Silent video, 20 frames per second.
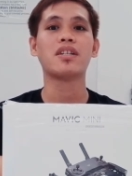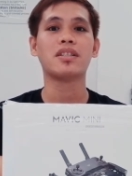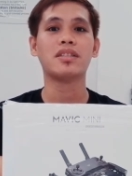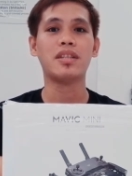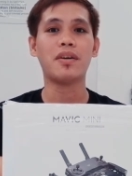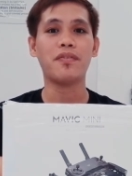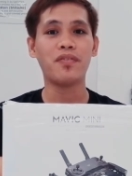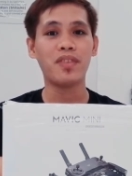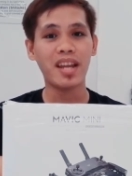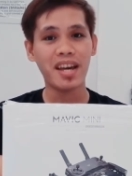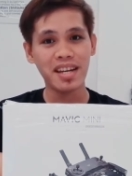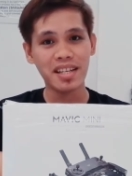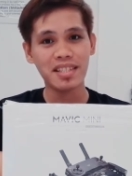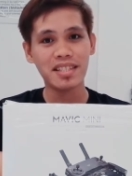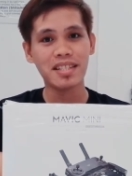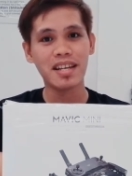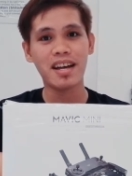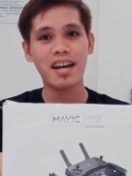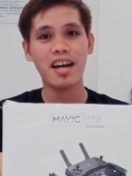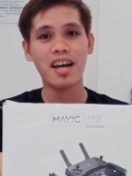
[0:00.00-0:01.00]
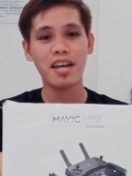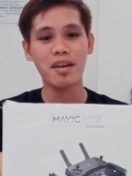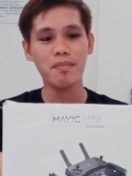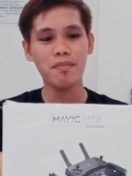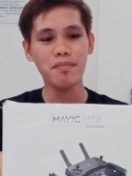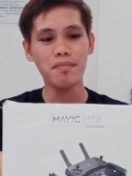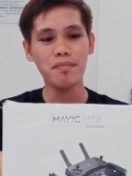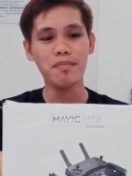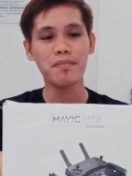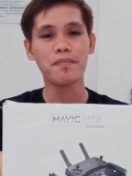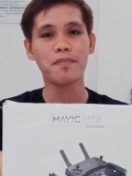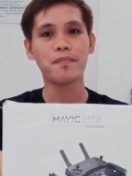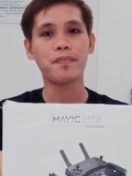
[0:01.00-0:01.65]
the flight time,